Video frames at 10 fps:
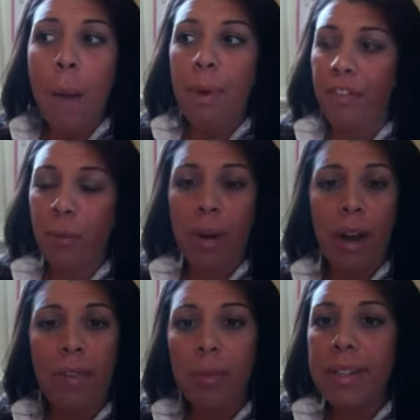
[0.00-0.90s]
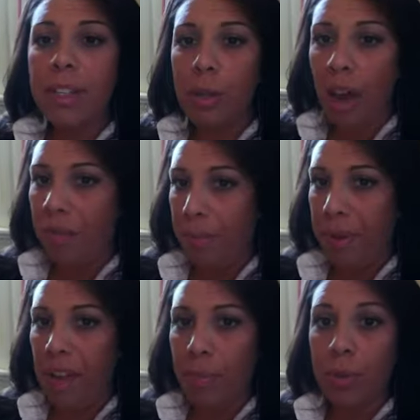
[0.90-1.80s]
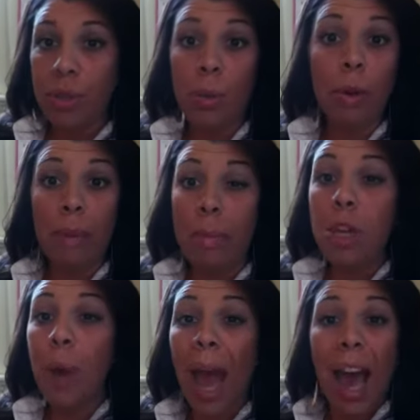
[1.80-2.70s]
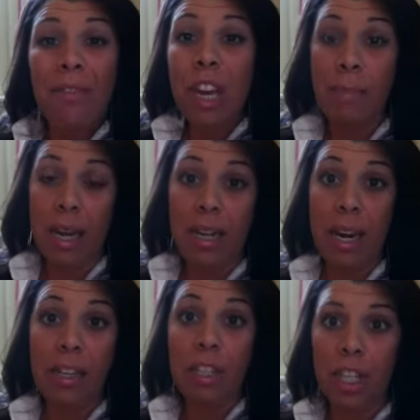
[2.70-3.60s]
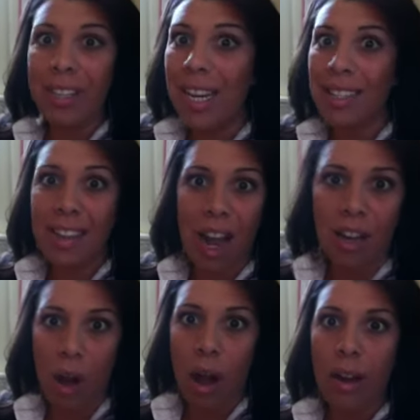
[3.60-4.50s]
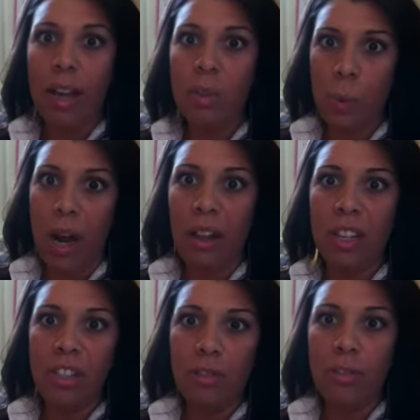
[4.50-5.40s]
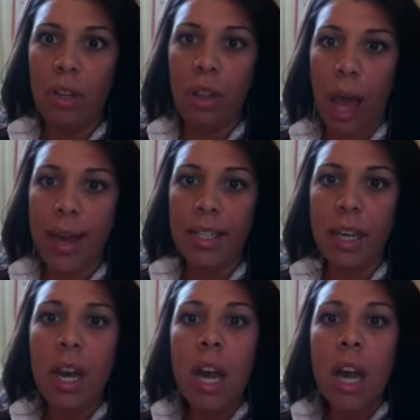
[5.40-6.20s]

but for whatever reason you haven't been able to, or maybe you have committed and it just has not gone as well as you'd liked.